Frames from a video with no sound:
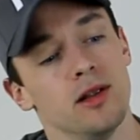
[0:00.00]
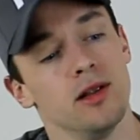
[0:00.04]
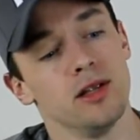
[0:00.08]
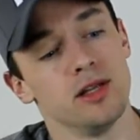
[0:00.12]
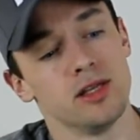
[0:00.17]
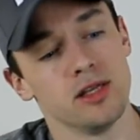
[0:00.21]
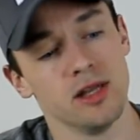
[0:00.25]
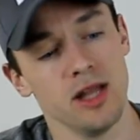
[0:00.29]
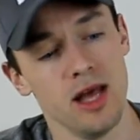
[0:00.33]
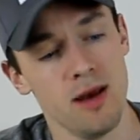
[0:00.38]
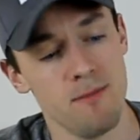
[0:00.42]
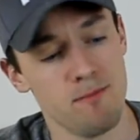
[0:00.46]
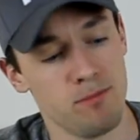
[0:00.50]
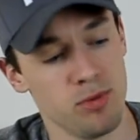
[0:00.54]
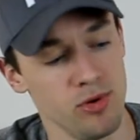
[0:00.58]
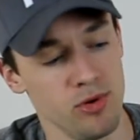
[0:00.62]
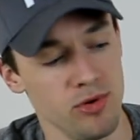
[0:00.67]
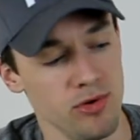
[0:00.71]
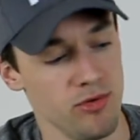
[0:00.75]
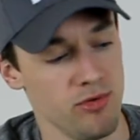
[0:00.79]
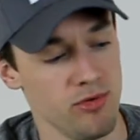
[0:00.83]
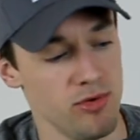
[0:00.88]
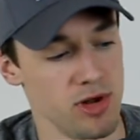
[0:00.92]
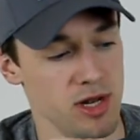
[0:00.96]
So that
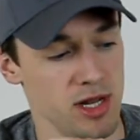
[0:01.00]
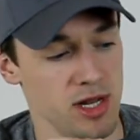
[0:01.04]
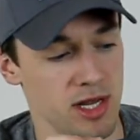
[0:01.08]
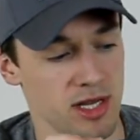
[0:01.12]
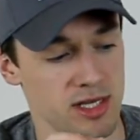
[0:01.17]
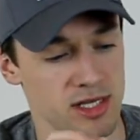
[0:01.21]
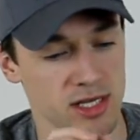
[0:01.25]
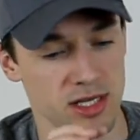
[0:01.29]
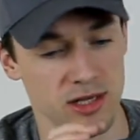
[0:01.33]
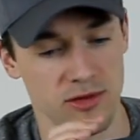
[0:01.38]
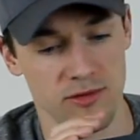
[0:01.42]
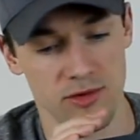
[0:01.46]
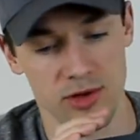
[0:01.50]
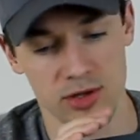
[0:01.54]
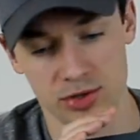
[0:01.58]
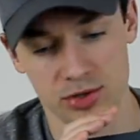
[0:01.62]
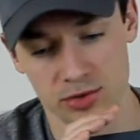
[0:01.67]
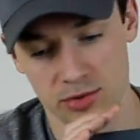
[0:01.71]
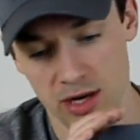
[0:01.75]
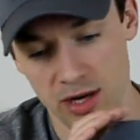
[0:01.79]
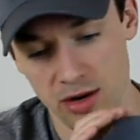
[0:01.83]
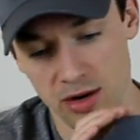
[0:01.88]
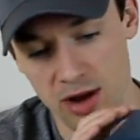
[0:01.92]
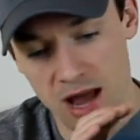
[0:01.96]
blue really is
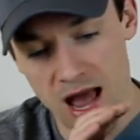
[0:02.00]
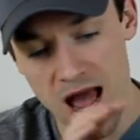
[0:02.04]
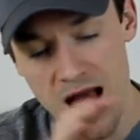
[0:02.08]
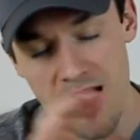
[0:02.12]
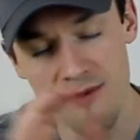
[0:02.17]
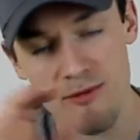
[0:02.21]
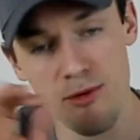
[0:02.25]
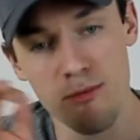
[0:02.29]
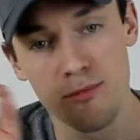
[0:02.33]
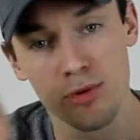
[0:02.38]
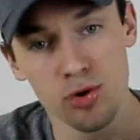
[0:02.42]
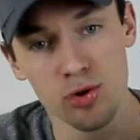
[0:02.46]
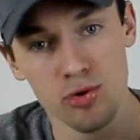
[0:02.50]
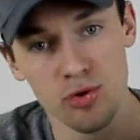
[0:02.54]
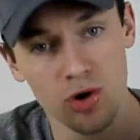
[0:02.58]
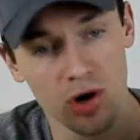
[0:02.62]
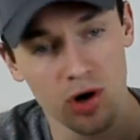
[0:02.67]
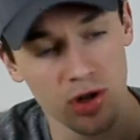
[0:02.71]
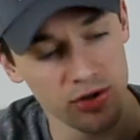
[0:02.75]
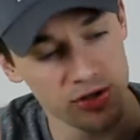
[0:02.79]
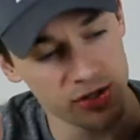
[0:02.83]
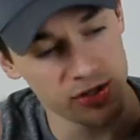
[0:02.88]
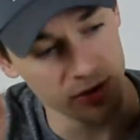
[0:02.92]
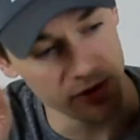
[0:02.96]
individual. I don't have a blue
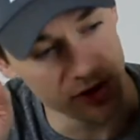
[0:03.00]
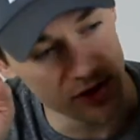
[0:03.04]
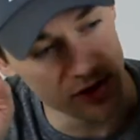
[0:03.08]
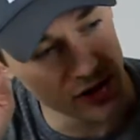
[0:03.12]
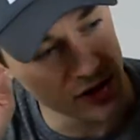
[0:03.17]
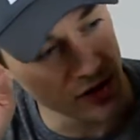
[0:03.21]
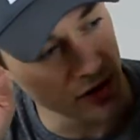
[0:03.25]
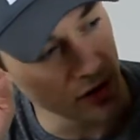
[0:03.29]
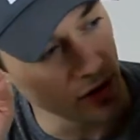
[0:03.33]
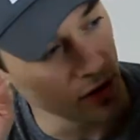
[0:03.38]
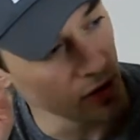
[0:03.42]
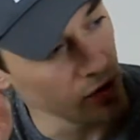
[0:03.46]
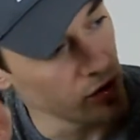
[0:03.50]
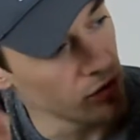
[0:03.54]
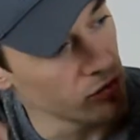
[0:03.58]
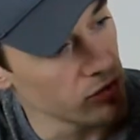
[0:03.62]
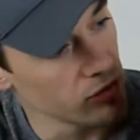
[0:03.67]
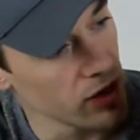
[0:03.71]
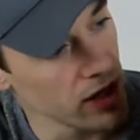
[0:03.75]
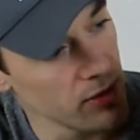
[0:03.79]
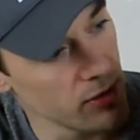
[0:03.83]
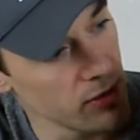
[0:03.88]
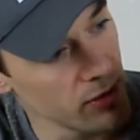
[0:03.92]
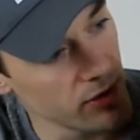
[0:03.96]
console. This is going to look
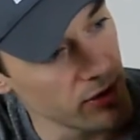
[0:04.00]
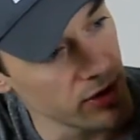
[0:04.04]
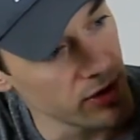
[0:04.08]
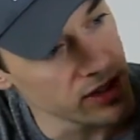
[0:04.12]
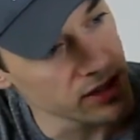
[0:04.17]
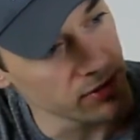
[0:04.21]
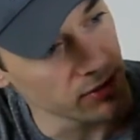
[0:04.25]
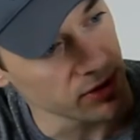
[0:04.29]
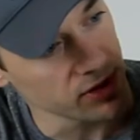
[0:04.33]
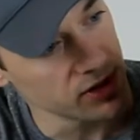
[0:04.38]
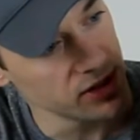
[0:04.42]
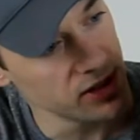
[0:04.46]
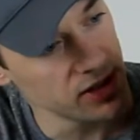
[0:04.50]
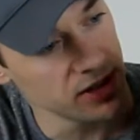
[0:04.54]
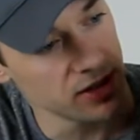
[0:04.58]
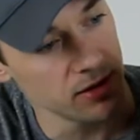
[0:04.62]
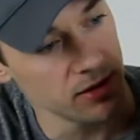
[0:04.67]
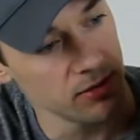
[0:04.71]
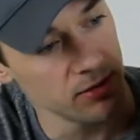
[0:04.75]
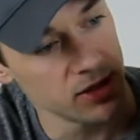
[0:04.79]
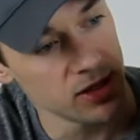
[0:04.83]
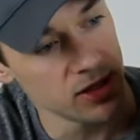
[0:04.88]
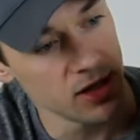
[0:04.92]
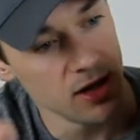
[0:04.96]
great with the rest of my
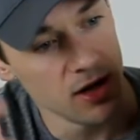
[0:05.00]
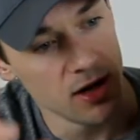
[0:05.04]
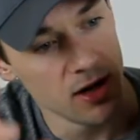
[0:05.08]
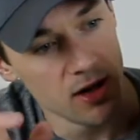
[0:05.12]
systems.